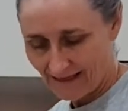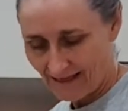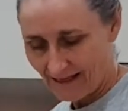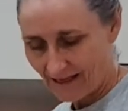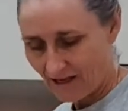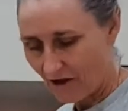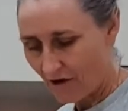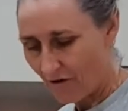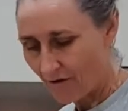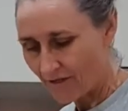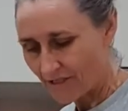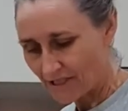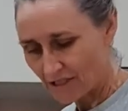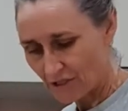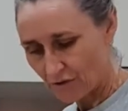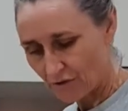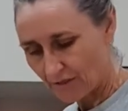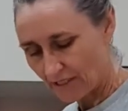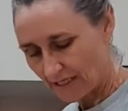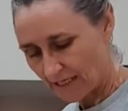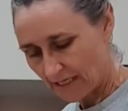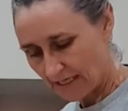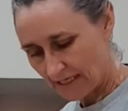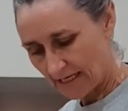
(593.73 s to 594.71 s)
Oh, it's
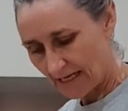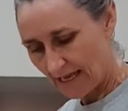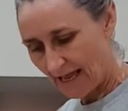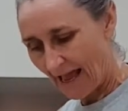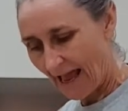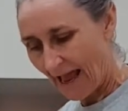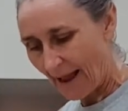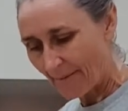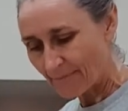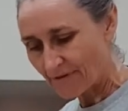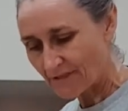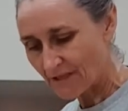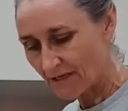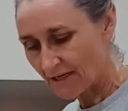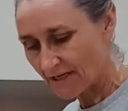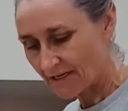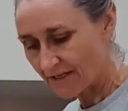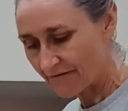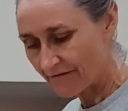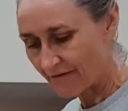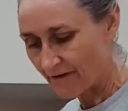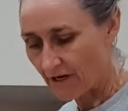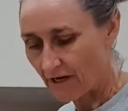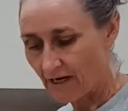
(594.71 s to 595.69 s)
looking absolutely
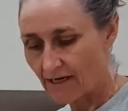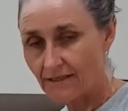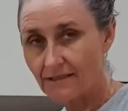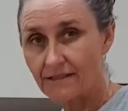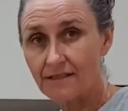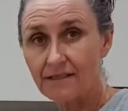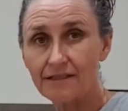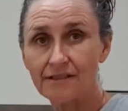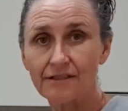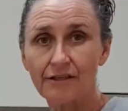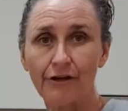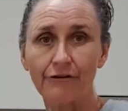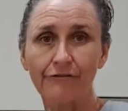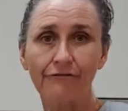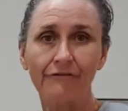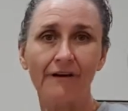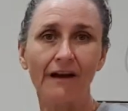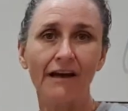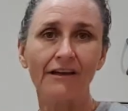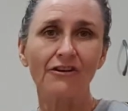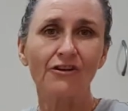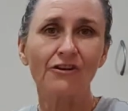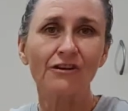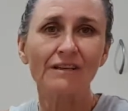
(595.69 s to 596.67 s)
divine. So far
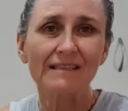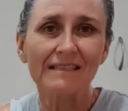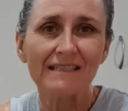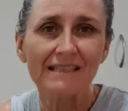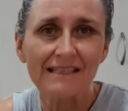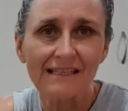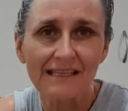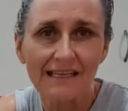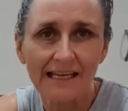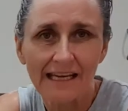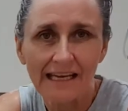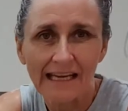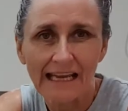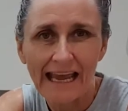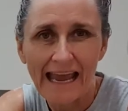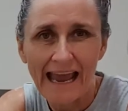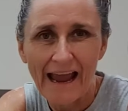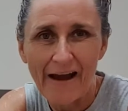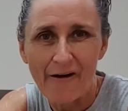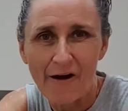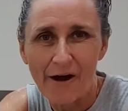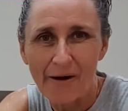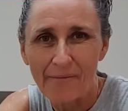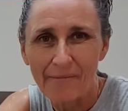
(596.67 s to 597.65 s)
you can see
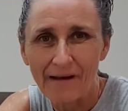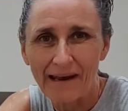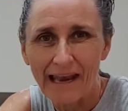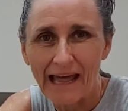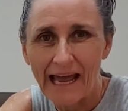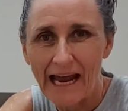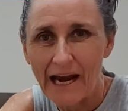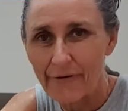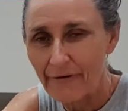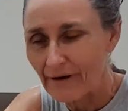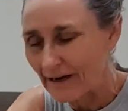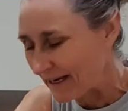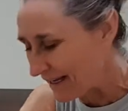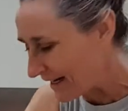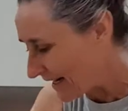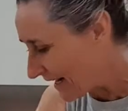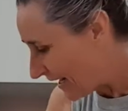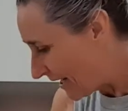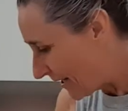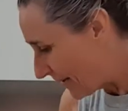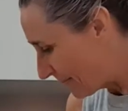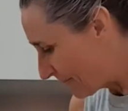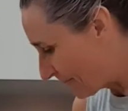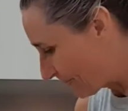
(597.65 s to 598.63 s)
how I'm layering it
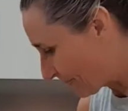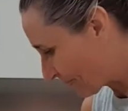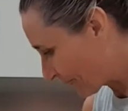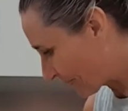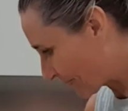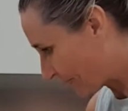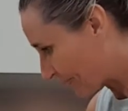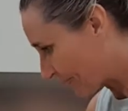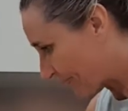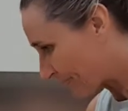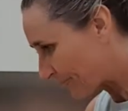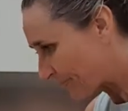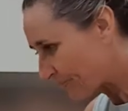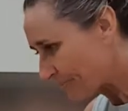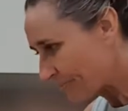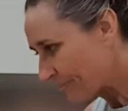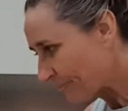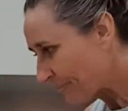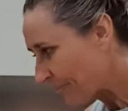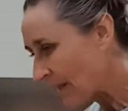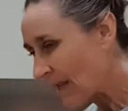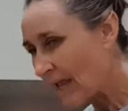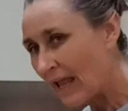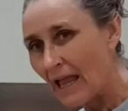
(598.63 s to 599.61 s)
up.
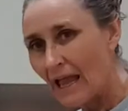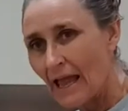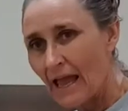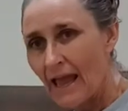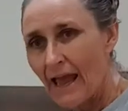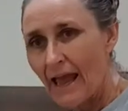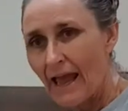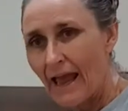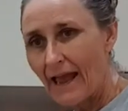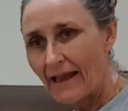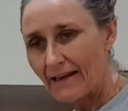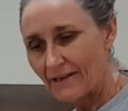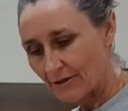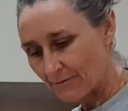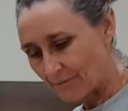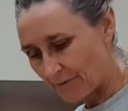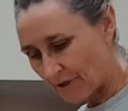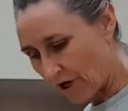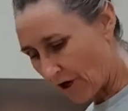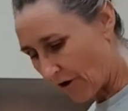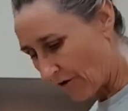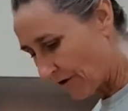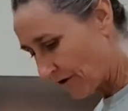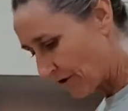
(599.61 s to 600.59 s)
And I'm
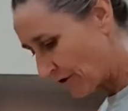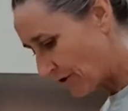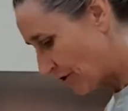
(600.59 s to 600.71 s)
going